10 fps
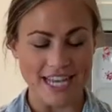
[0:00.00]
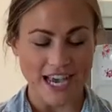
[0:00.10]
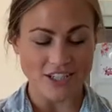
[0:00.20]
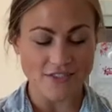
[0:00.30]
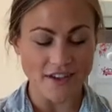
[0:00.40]

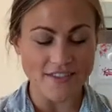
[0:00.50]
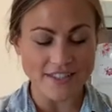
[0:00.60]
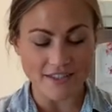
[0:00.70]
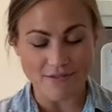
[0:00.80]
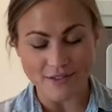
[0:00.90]
I just found these in
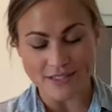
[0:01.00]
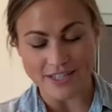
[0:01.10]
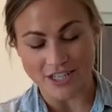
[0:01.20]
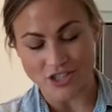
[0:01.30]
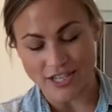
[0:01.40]
the frozen
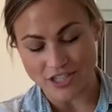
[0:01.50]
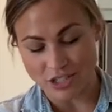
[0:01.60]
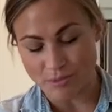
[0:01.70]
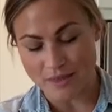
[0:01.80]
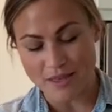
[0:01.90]
section and
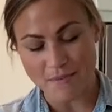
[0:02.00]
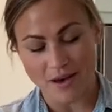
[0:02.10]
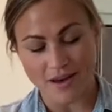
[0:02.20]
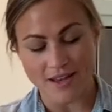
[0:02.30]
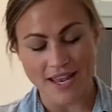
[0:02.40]
just put them
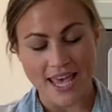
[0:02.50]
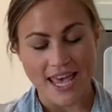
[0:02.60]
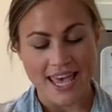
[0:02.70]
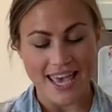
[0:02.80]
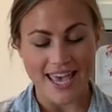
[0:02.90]
on
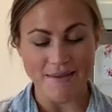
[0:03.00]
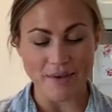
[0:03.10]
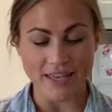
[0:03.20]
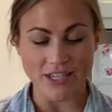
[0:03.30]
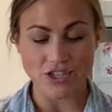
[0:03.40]
a
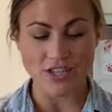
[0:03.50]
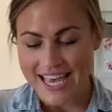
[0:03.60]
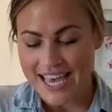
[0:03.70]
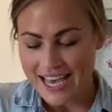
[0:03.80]
baking sheet.